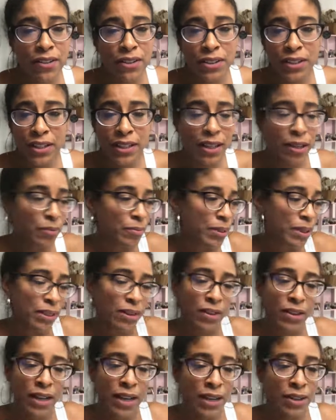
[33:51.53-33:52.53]
You can get me in
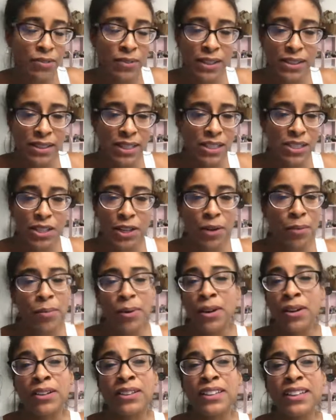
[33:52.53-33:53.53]
all kind of ways. I check them
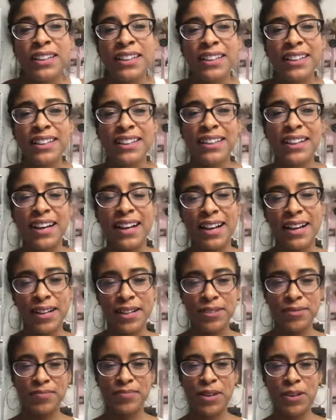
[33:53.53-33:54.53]
all.
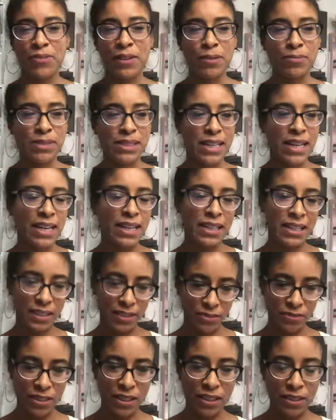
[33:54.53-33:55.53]
My website
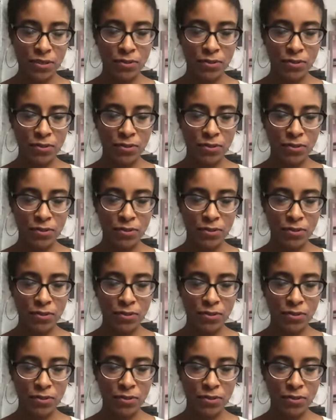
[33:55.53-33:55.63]
with